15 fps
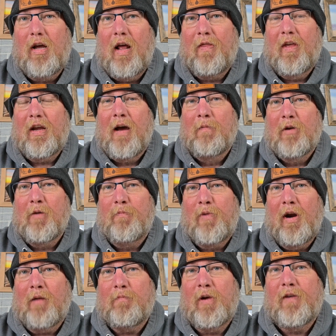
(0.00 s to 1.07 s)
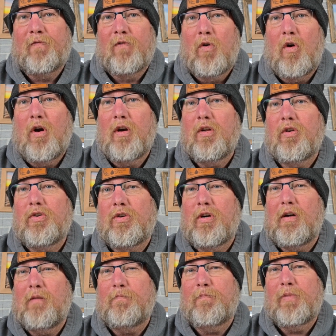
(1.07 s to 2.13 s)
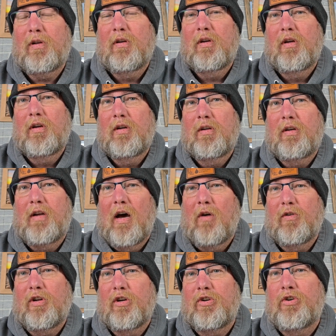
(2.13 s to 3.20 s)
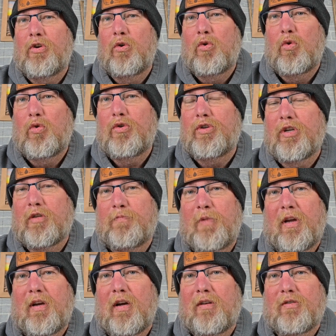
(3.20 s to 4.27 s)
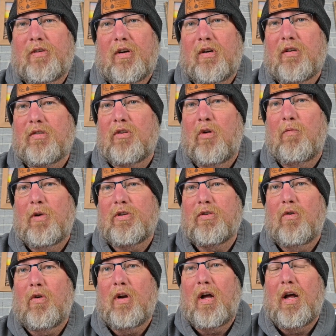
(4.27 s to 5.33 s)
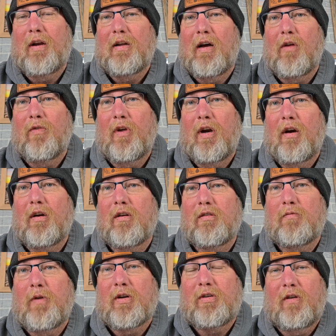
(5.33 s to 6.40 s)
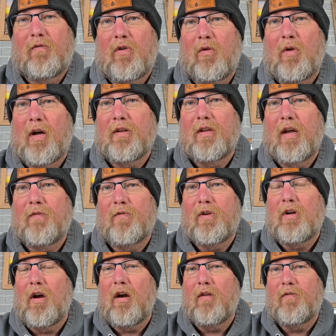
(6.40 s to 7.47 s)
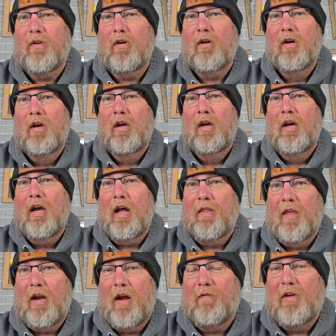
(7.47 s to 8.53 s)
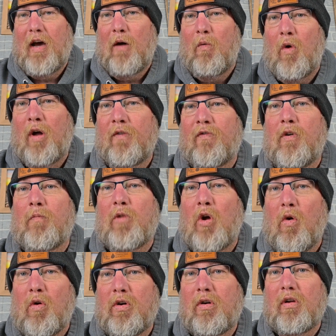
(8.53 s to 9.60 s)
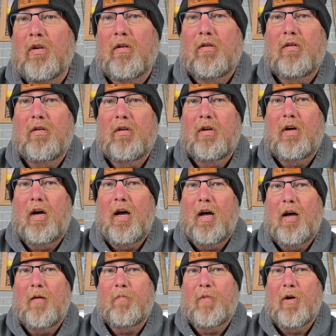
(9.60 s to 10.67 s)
think I'm going to break my Florida trip down to 2 just because there's so much going on down there, especially for a wildlife photographer. And then I've got one from local. I